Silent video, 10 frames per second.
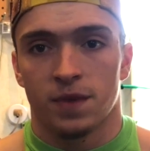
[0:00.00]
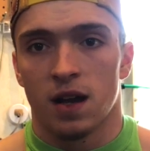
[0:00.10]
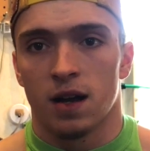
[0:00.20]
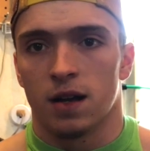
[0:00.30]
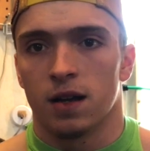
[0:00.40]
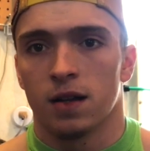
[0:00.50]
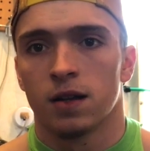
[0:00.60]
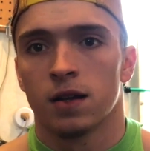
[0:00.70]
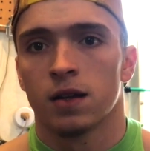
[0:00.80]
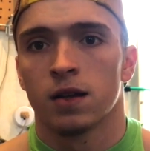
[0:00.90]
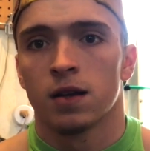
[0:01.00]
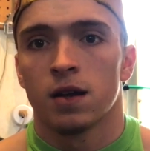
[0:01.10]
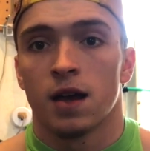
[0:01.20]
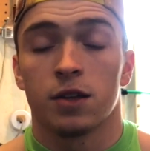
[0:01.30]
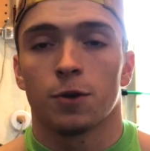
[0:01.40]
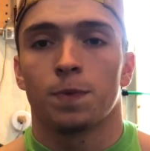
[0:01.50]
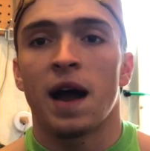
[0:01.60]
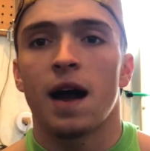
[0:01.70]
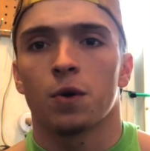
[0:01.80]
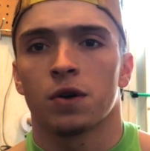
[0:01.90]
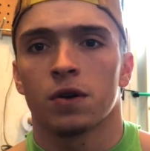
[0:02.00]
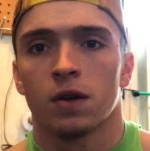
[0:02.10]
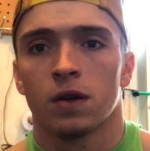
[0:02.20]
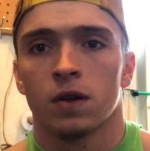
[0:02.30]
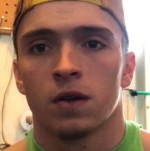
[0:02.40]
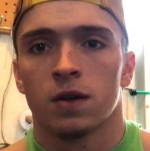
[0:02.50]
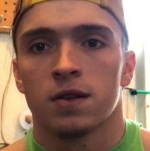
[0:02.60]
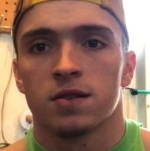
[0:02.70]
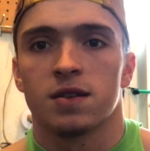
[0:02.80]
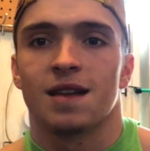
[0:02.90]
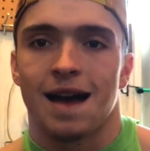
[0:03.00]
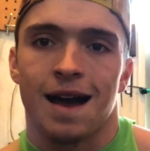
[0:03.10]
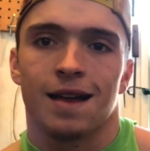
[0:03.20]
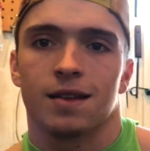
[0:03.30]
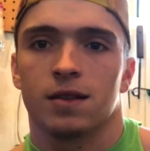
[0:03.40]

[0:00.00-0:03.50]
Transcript: and your power to not